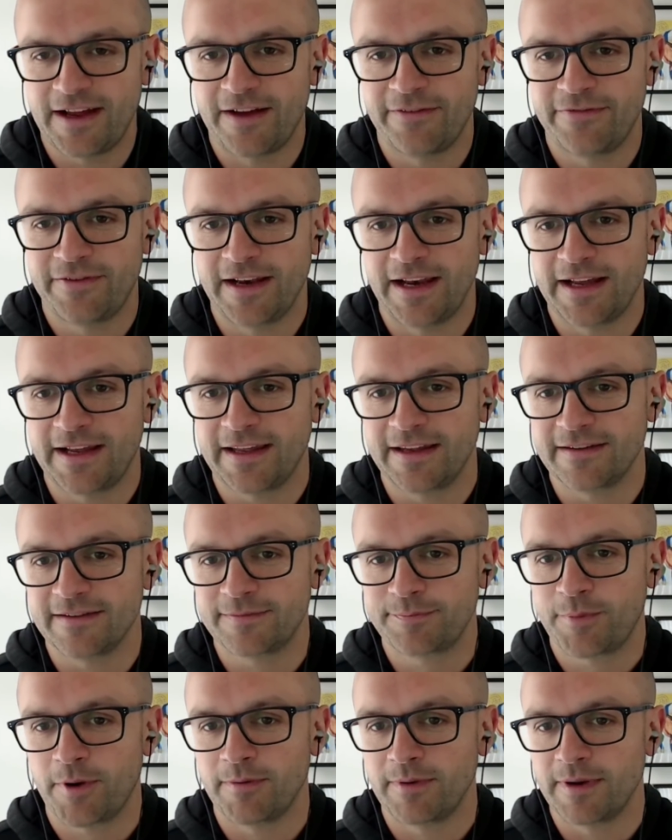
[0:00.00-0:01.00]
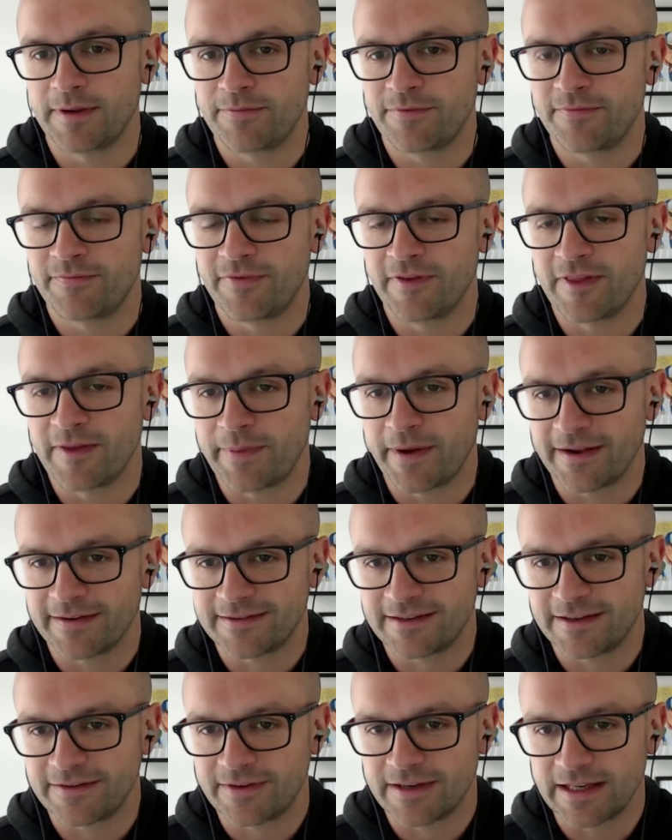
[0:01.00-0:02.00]
feel like it's probably for the
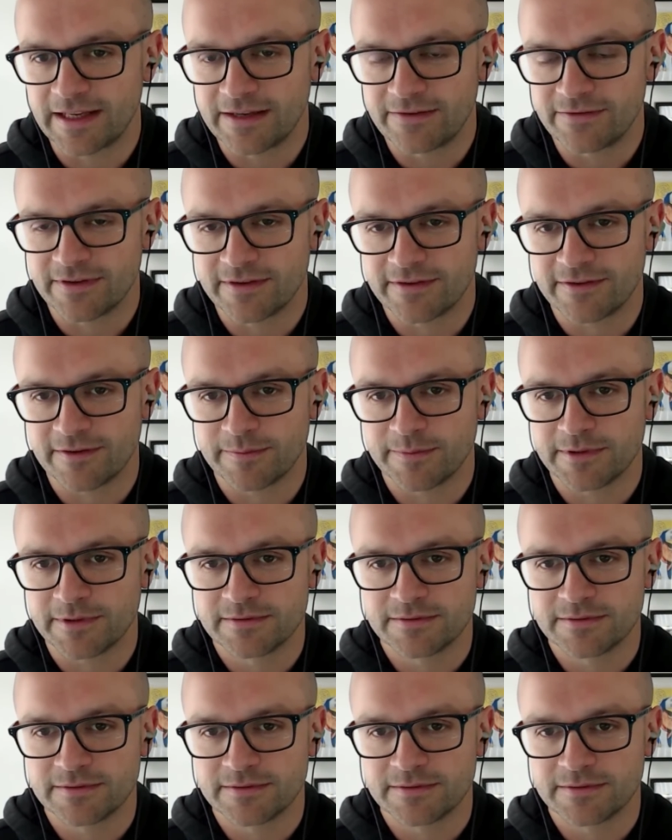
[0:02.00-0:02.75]
best if he leaves in summer.